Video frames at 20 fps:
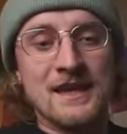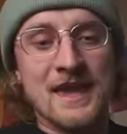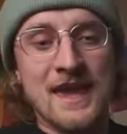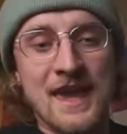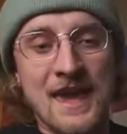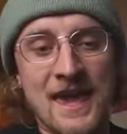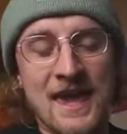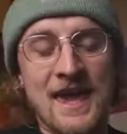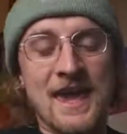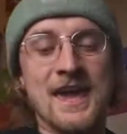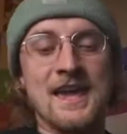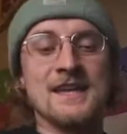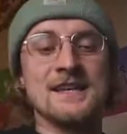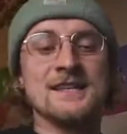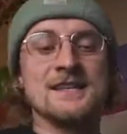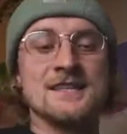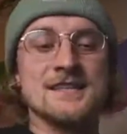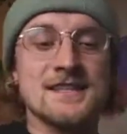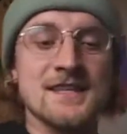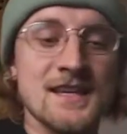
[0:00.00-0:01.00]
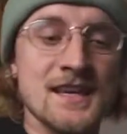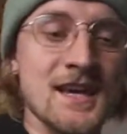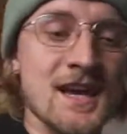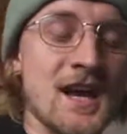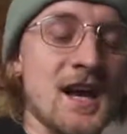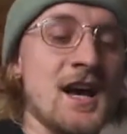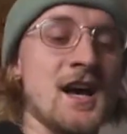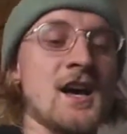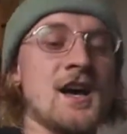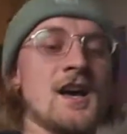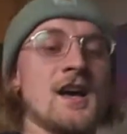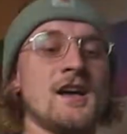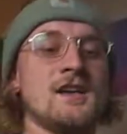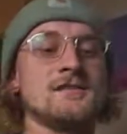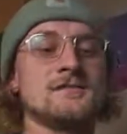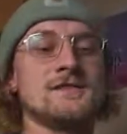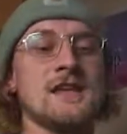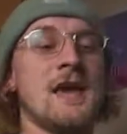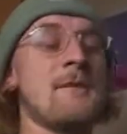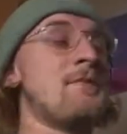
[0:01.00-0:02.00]
and
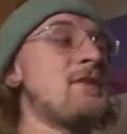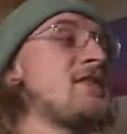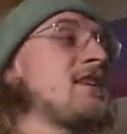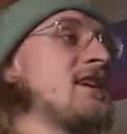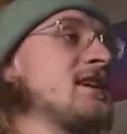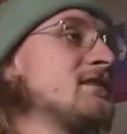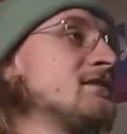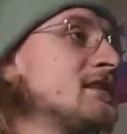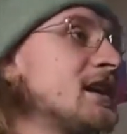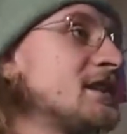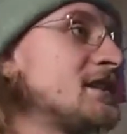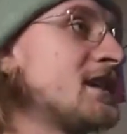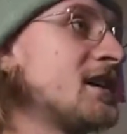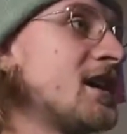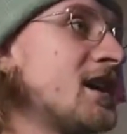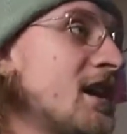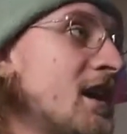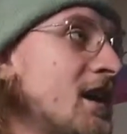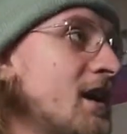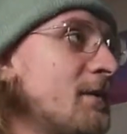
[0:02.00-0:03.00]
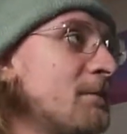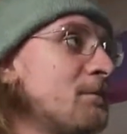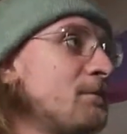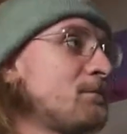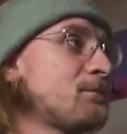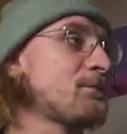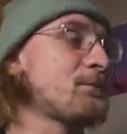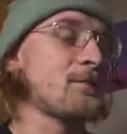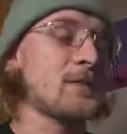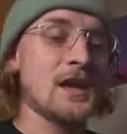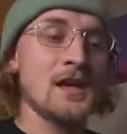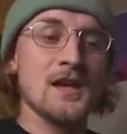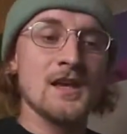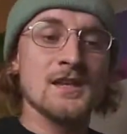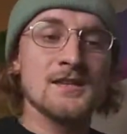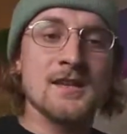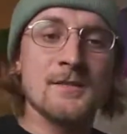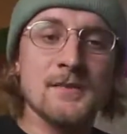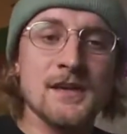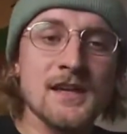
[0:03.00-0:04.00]
empathy. It's
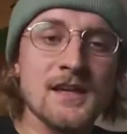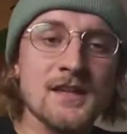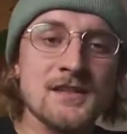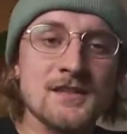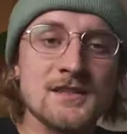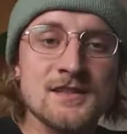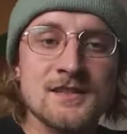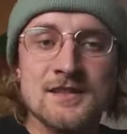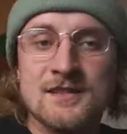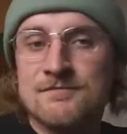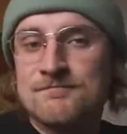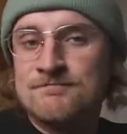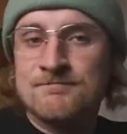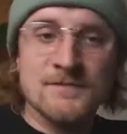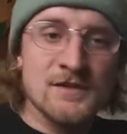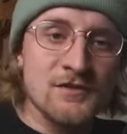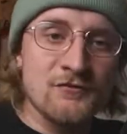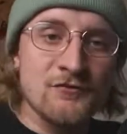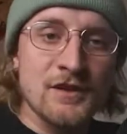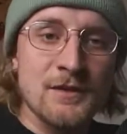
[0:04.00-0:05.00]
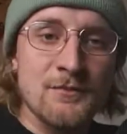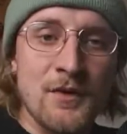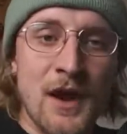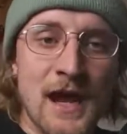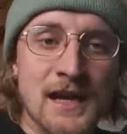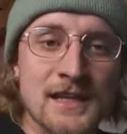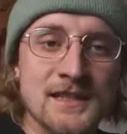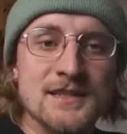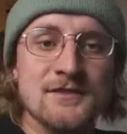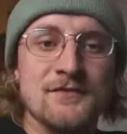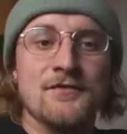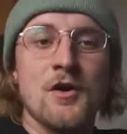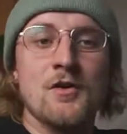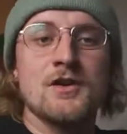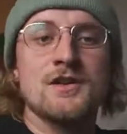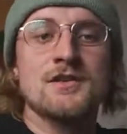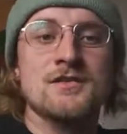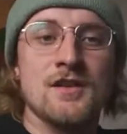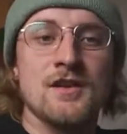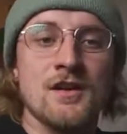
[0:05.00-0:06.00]
something to really practice and
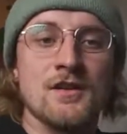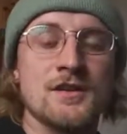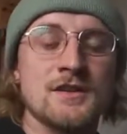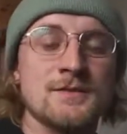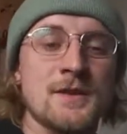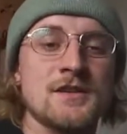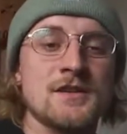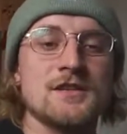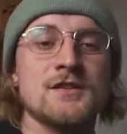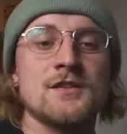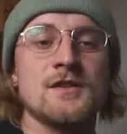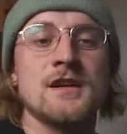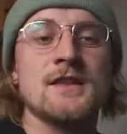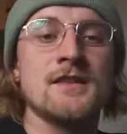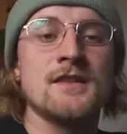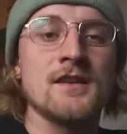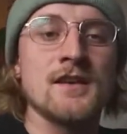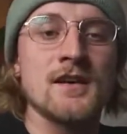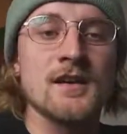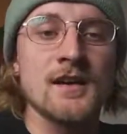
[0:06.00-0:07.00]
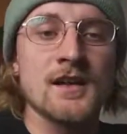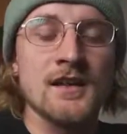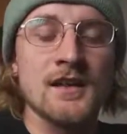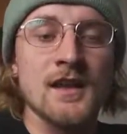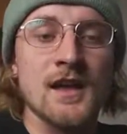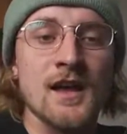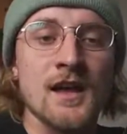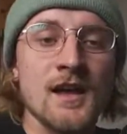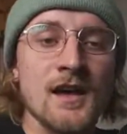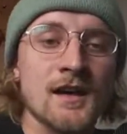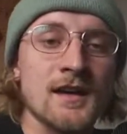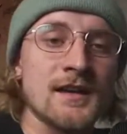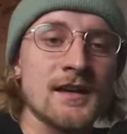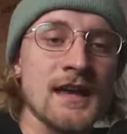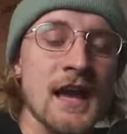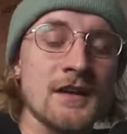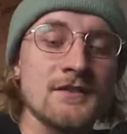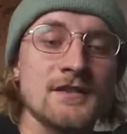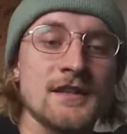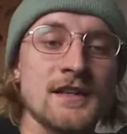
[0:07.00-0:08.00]
focus on, especially in the
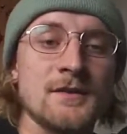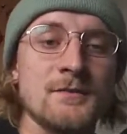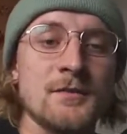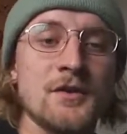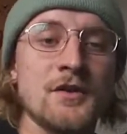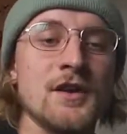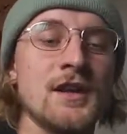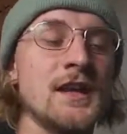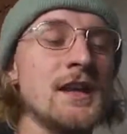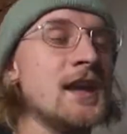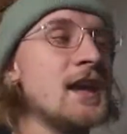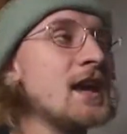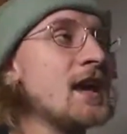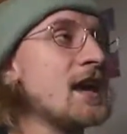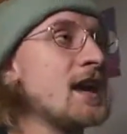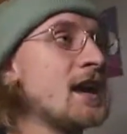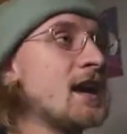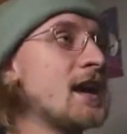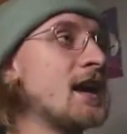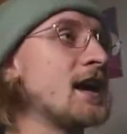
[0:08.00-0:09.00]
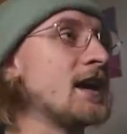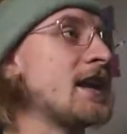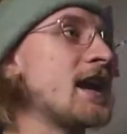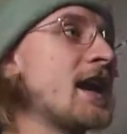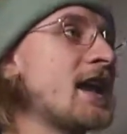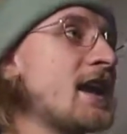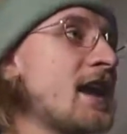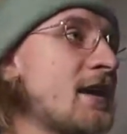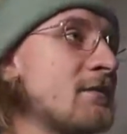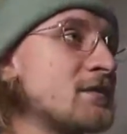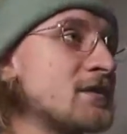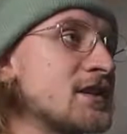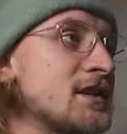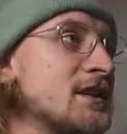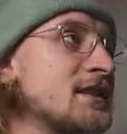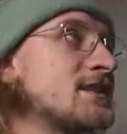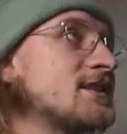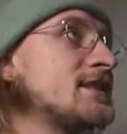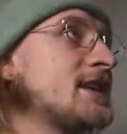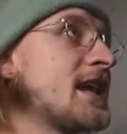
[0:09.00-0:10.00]
counseling community. Again, I'm just going to
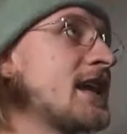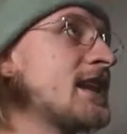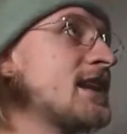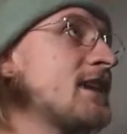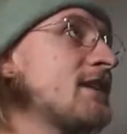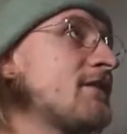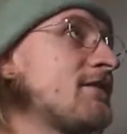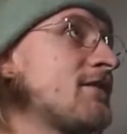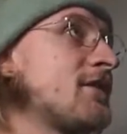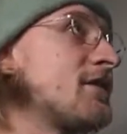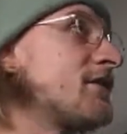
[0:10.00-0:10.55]
state for the